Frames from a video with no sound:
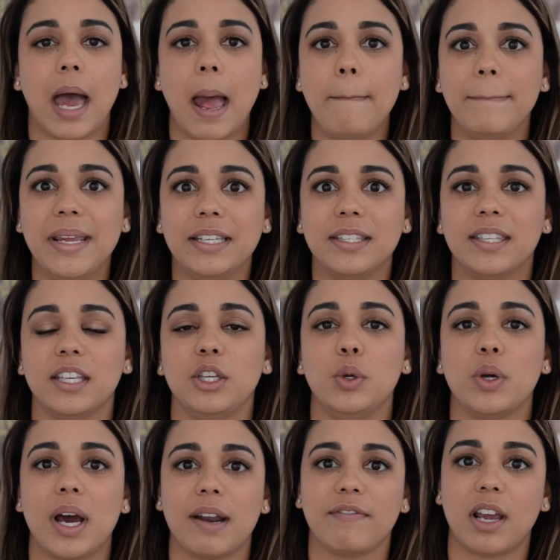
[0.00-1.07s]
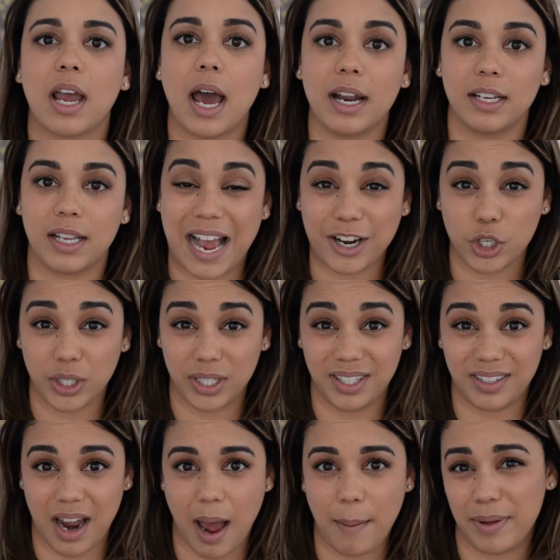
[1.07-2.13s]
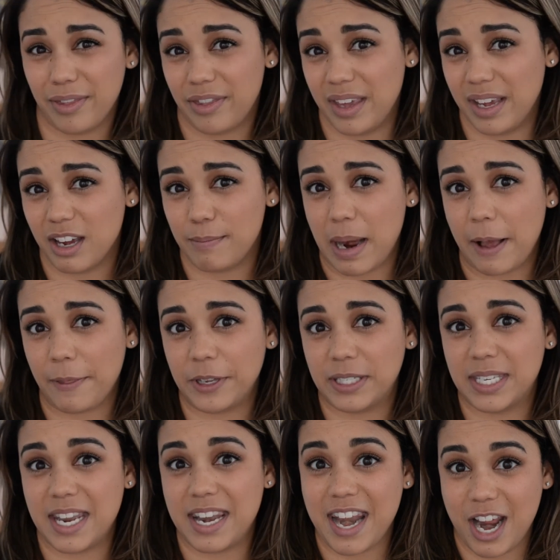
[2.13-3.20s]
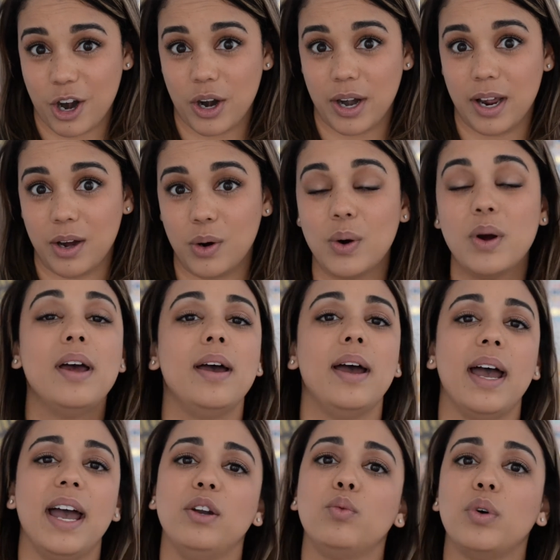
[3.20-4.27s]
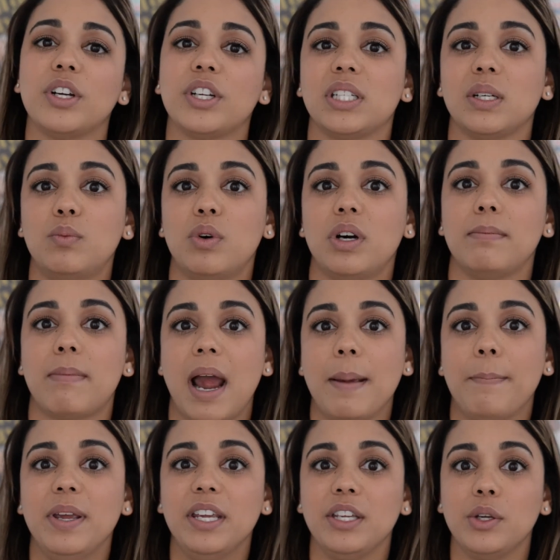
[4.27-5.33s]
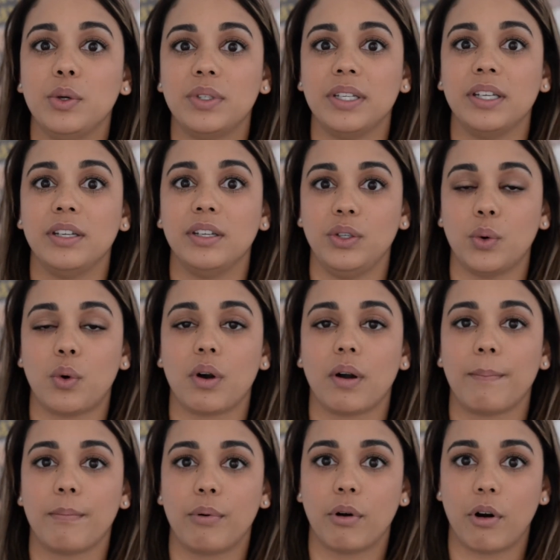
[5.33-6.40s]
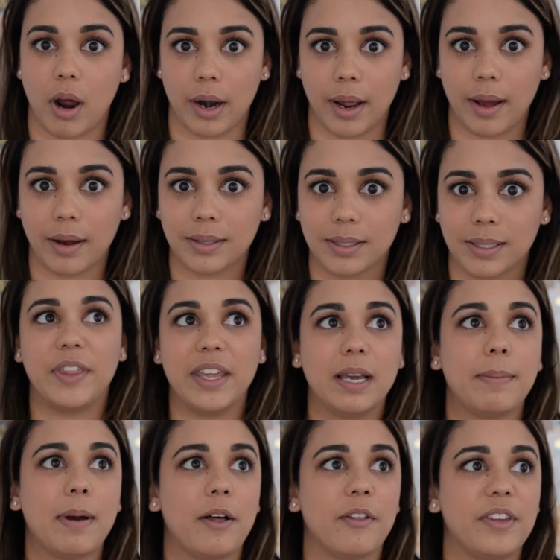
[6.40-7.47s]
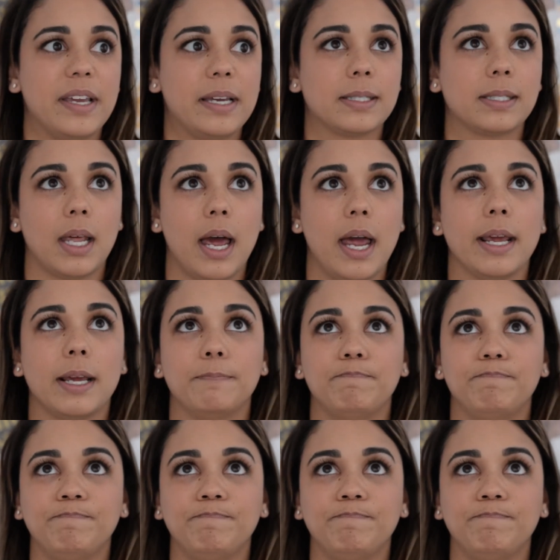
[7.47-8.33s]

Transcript: That means that you got to actually stop and think about the scenario in which someone might be using your product. Think about things like,